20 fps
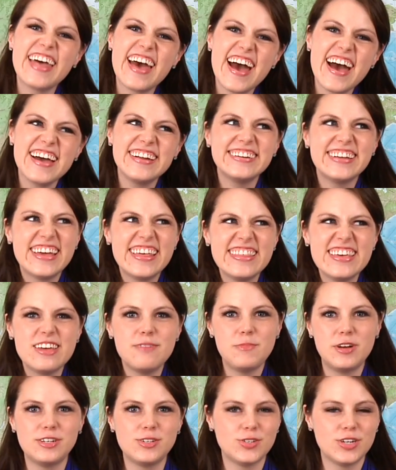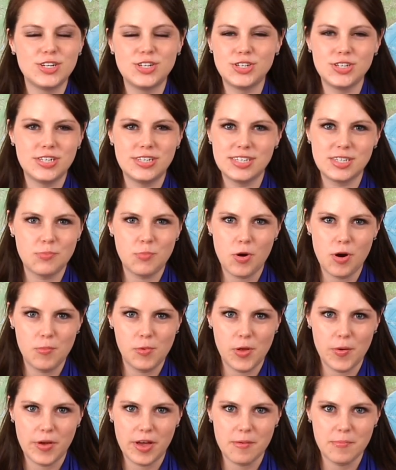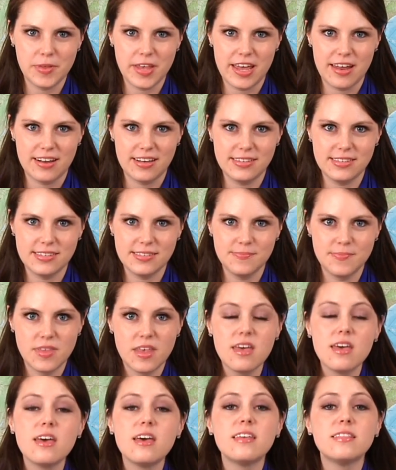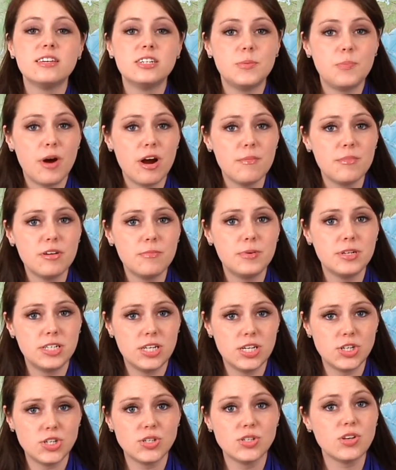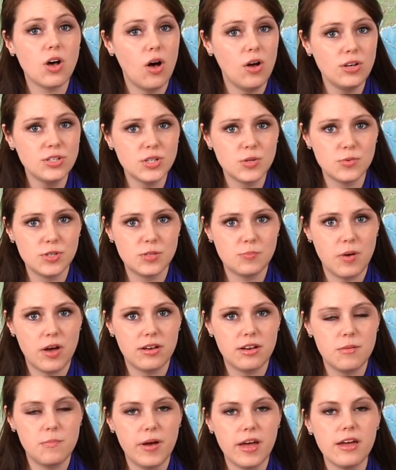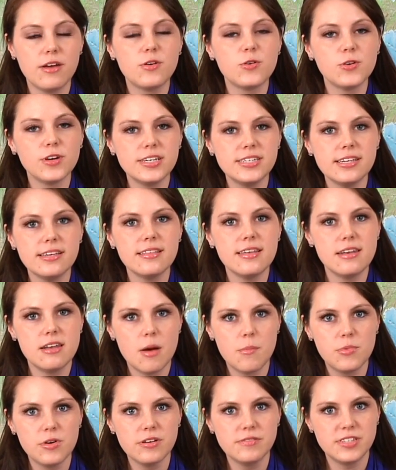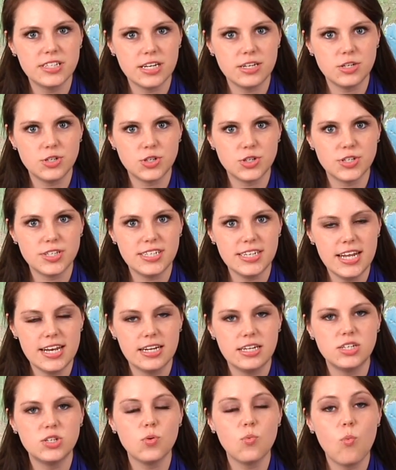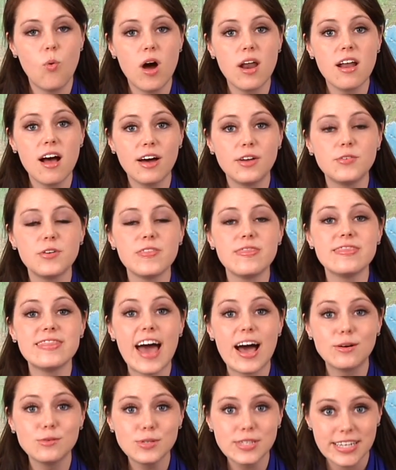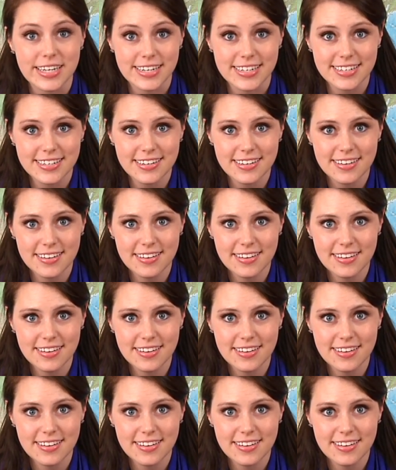That, and the administration didn't support blowing up planets. The Department of Petitions also responded by increasing the number of signatures needed to one hundred thousand.